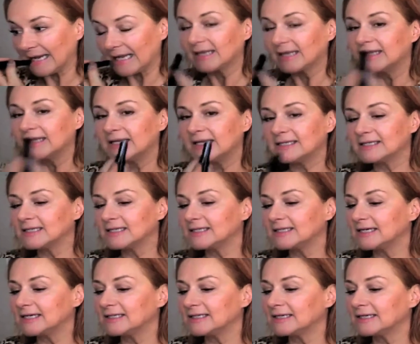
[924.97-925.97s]
this is the
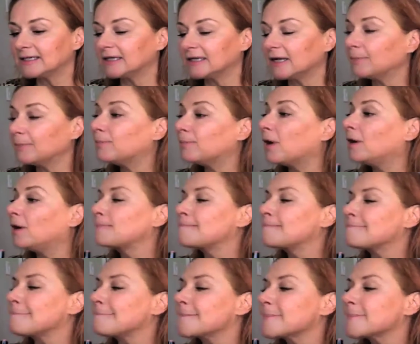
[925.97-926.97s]
Tinted lip balm.
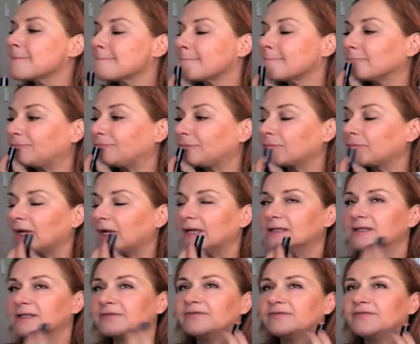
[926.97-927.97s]
It's
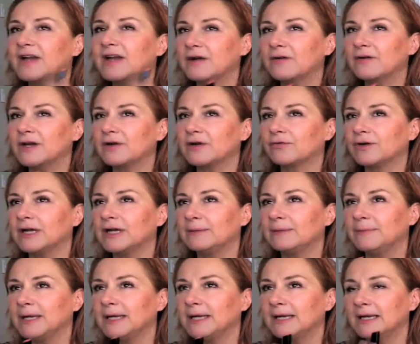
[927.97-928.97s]
very
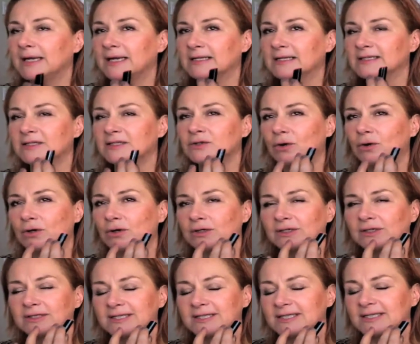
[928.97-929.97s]
creamy, it's not
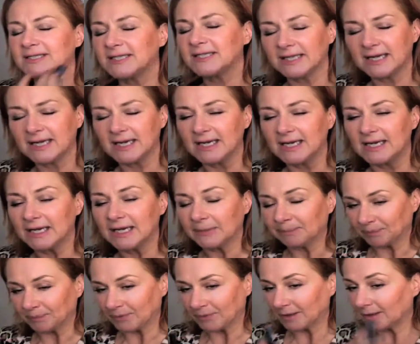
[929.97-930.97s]
sticky,
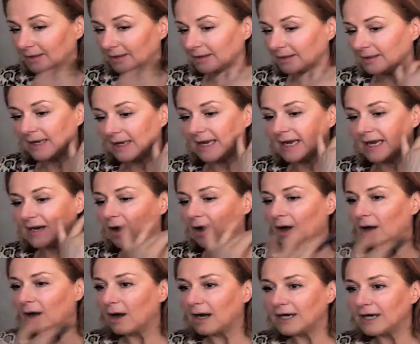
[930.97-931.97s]
it
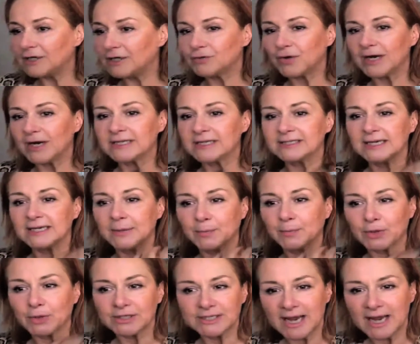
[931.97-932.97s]
hydrates, it
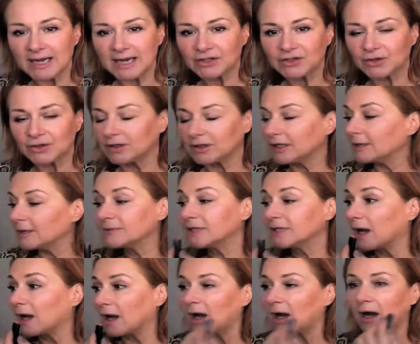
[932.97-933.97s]
protects your lips.
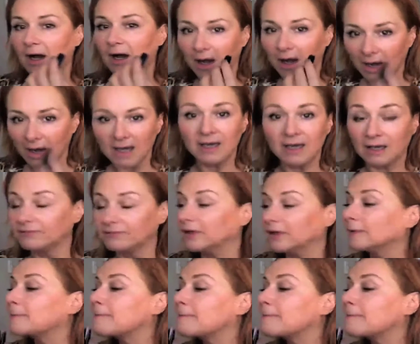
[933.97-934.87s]
I love it.